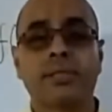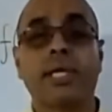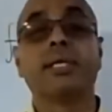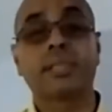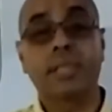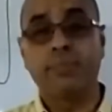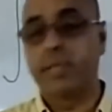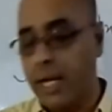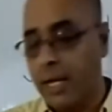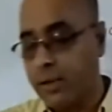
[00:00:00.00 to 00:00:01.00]
They discovered
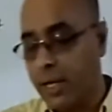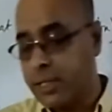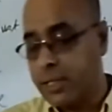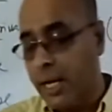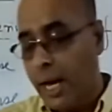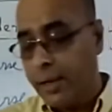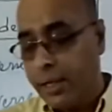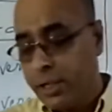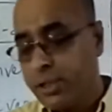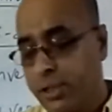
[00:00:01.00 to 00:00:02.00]
calculus, and
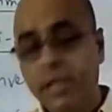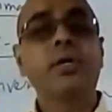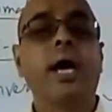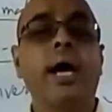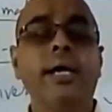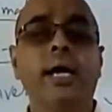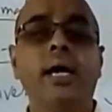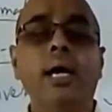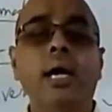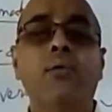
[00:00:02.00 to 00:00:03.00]
initially the
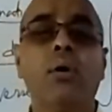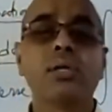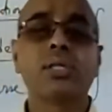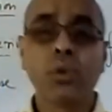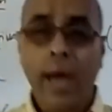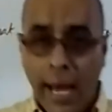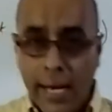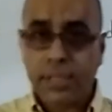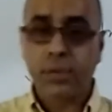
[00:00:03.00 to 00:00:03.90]
idea was to add